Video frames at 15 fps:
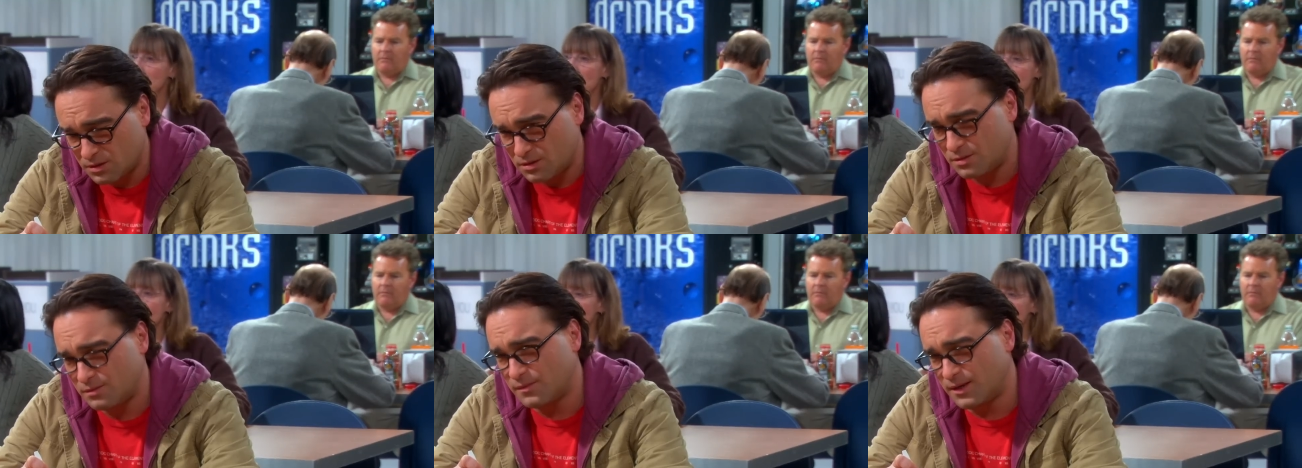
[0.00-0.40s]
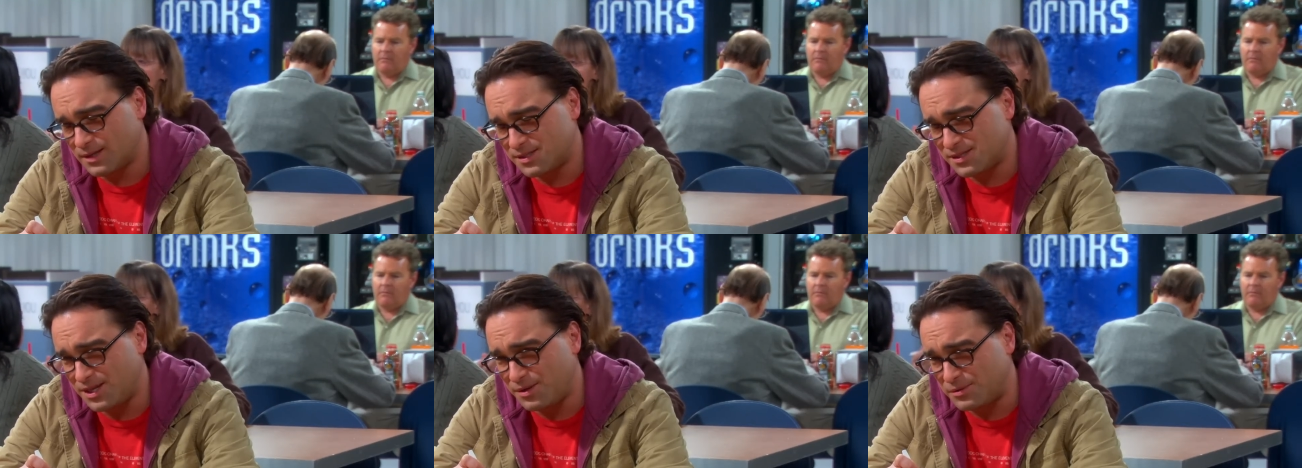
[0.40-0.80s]
Speaker 1: Leonard
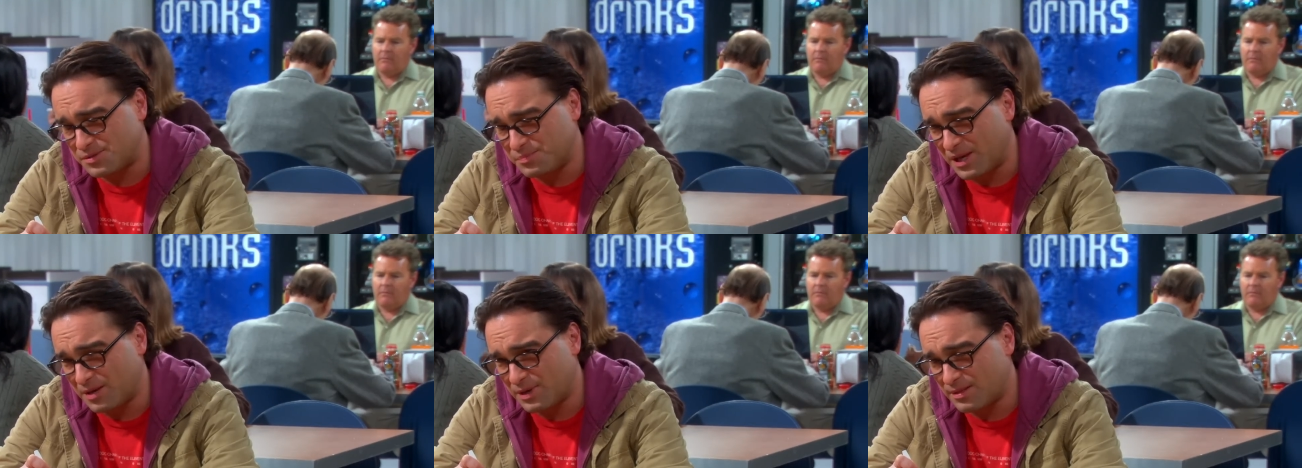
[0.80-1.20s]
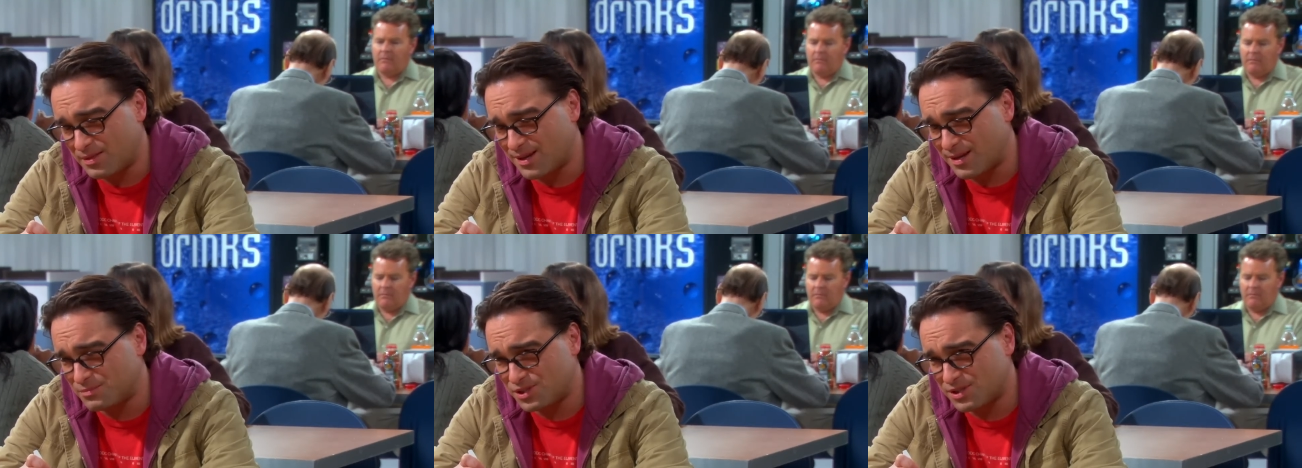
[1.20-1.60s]
shares this
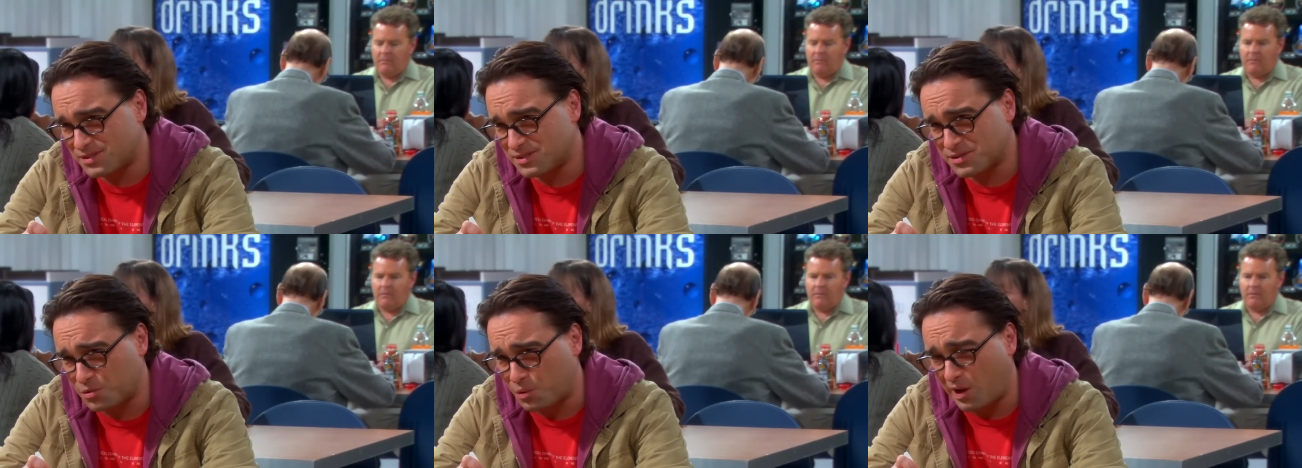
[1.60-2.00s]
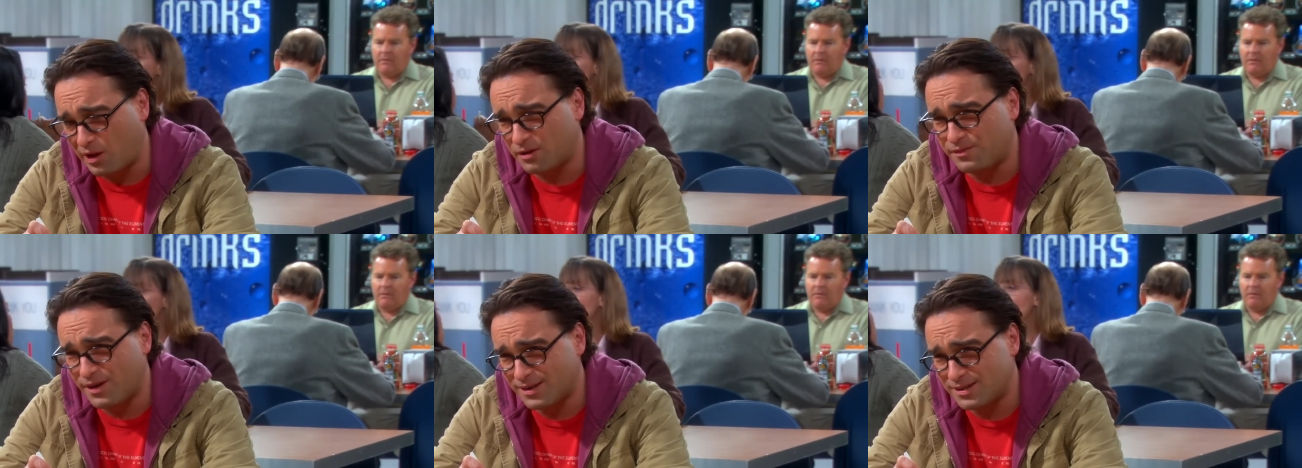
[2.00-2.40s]
cool fact.
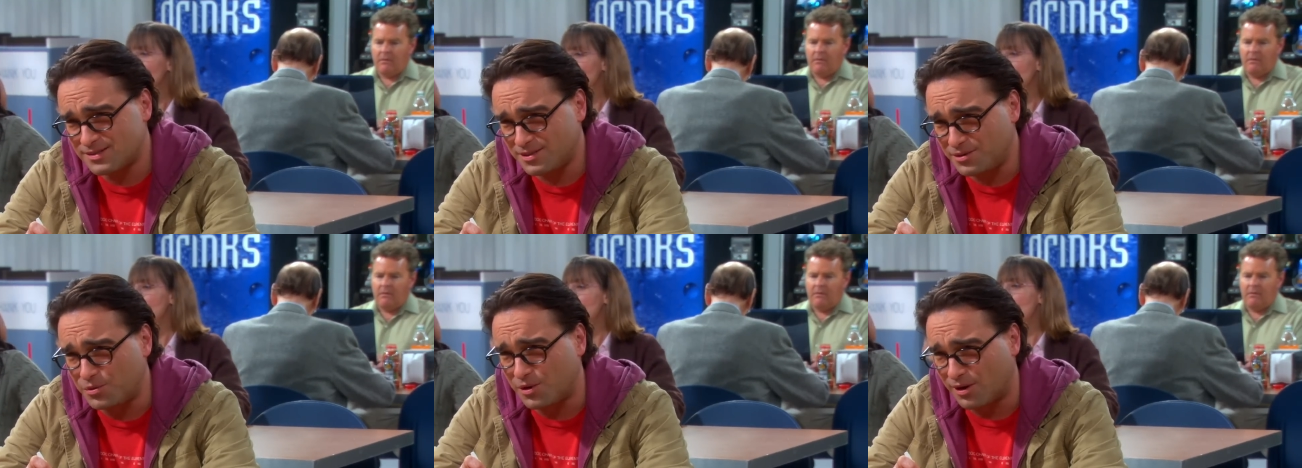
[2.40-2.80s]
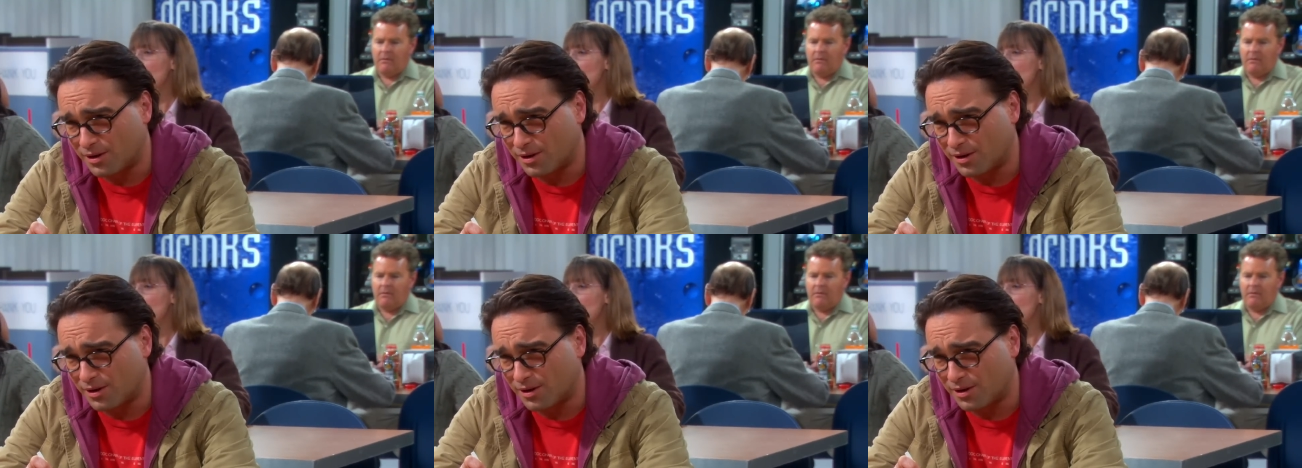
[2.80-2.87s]
There's a type of